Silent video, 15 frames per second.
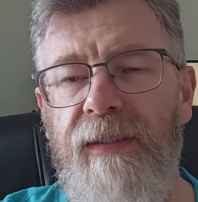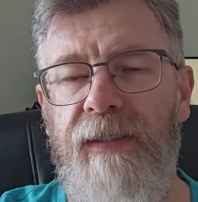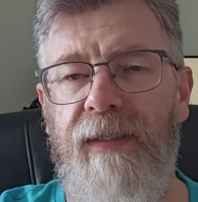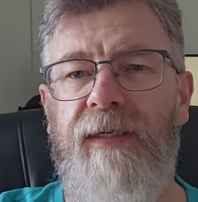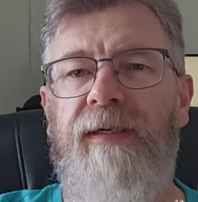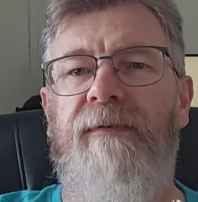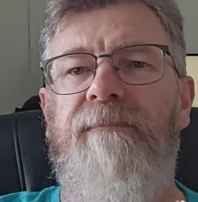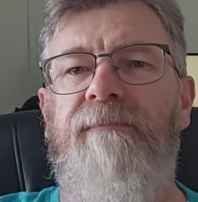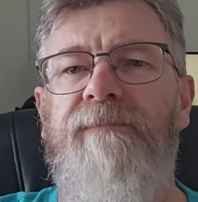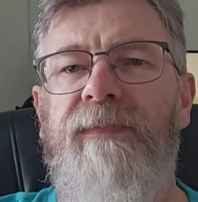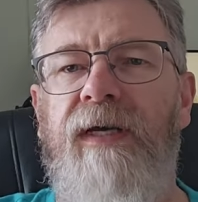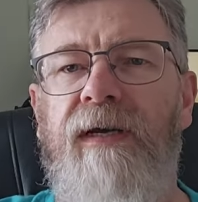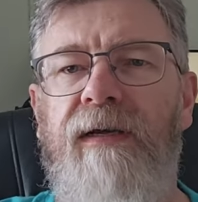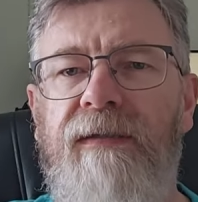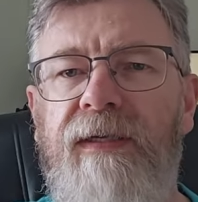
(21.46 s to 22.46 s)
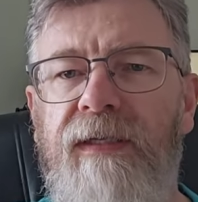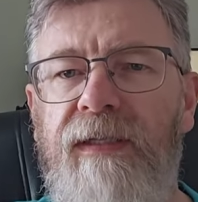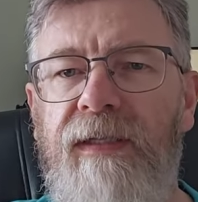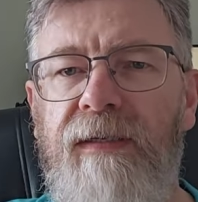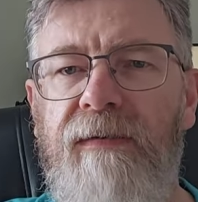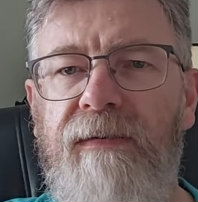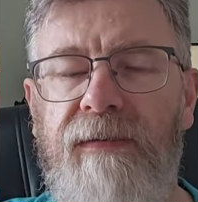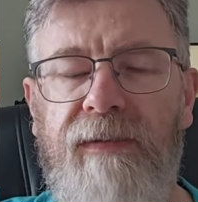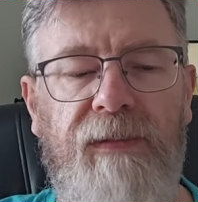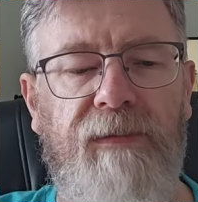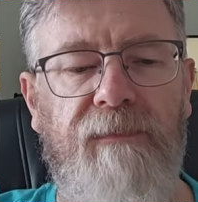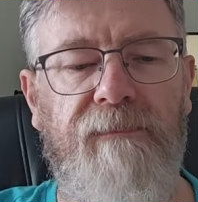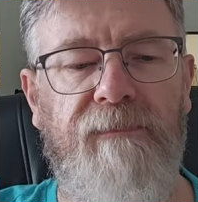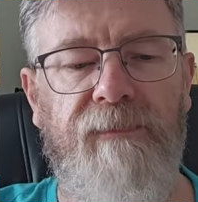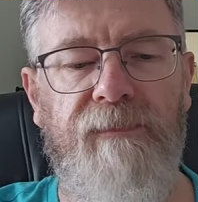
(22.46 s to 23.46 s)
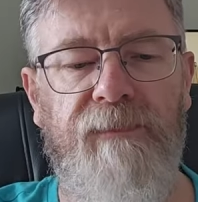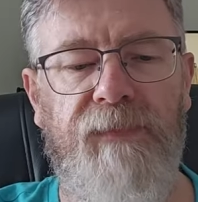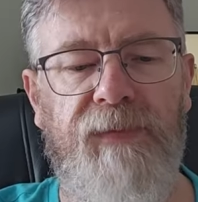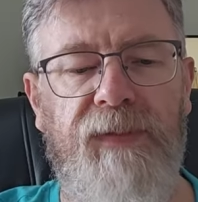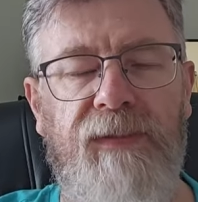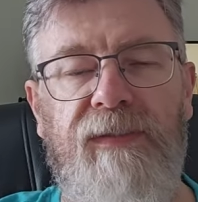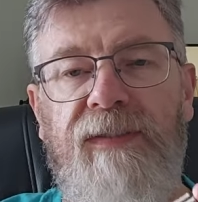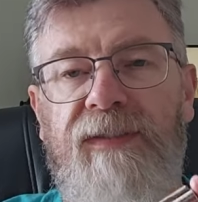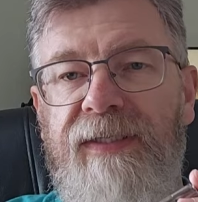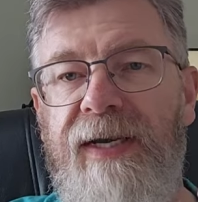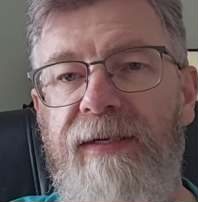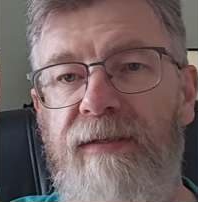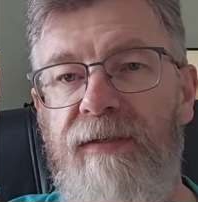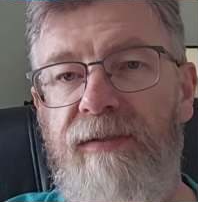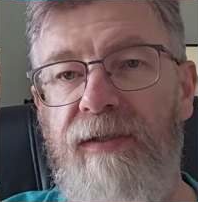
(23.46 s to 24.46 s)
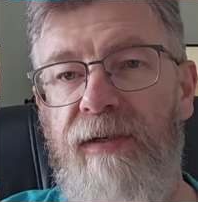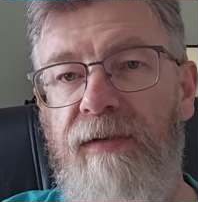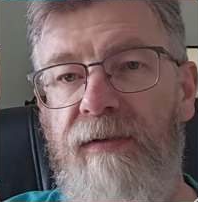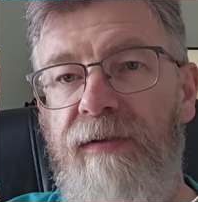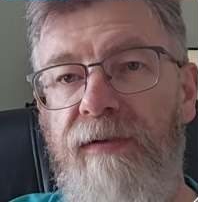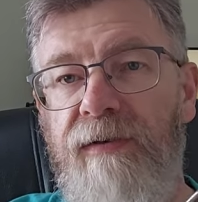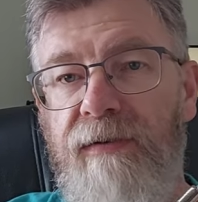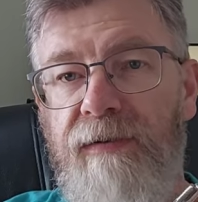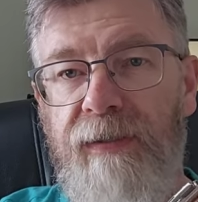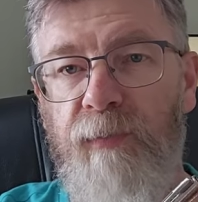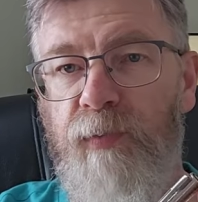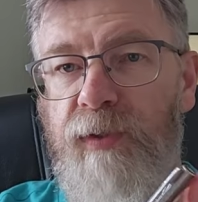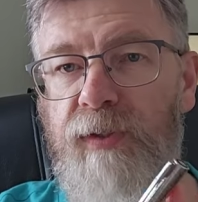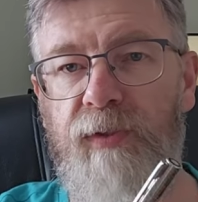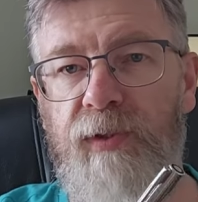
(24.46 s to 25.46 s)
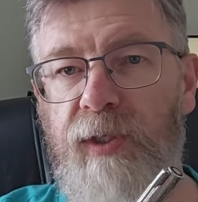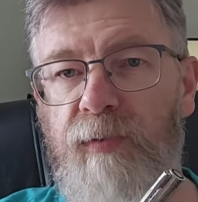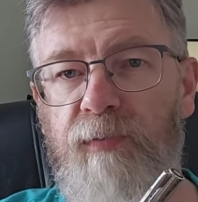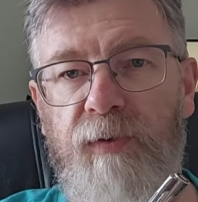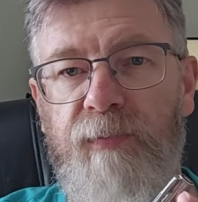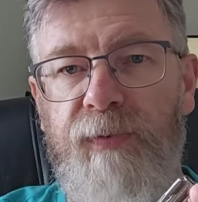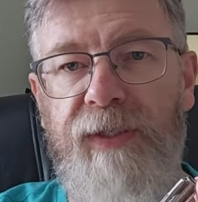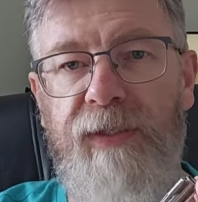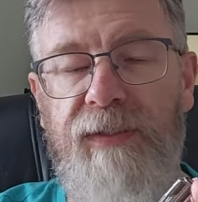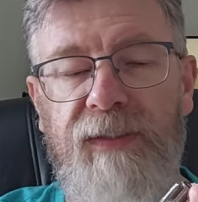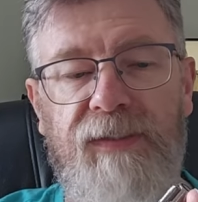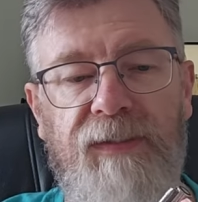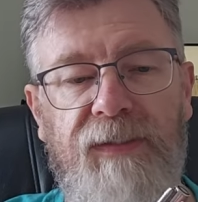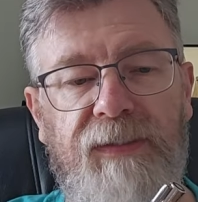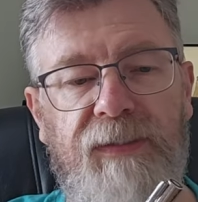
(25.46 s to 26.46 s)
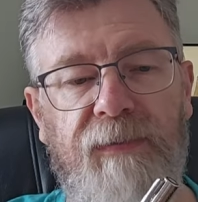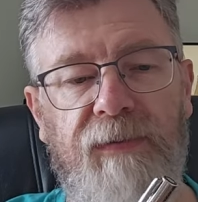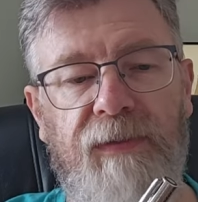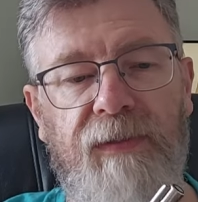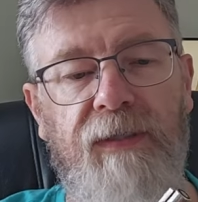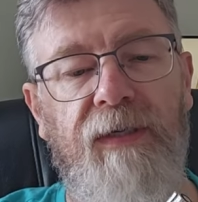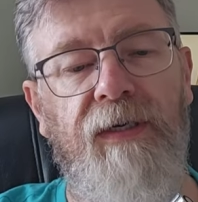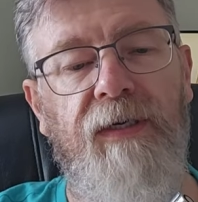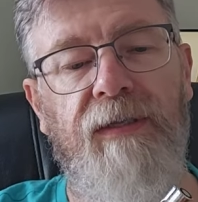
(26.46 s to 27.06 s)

um, and I think the, the just the standard allure it would it would be just the,